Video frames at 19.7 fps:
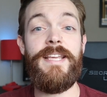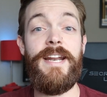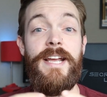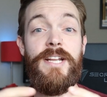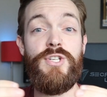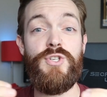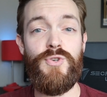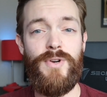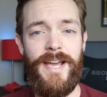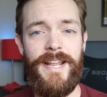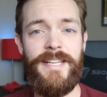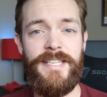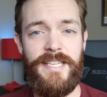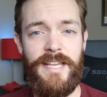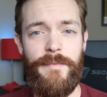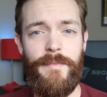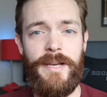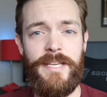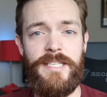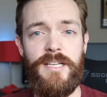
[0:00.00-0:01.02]
that I try to
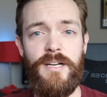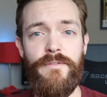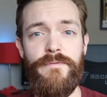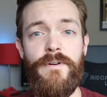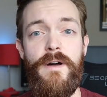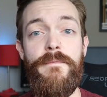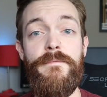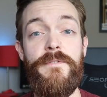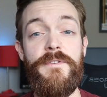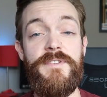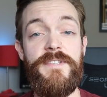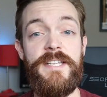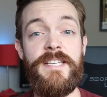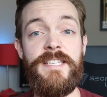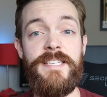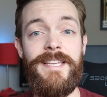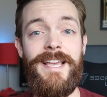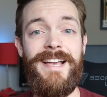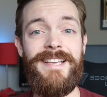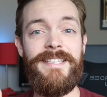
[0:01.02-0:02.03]
set myself up for
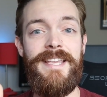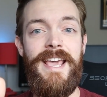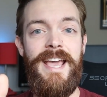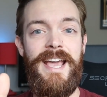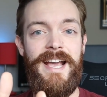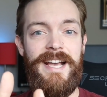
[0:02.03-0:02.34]
success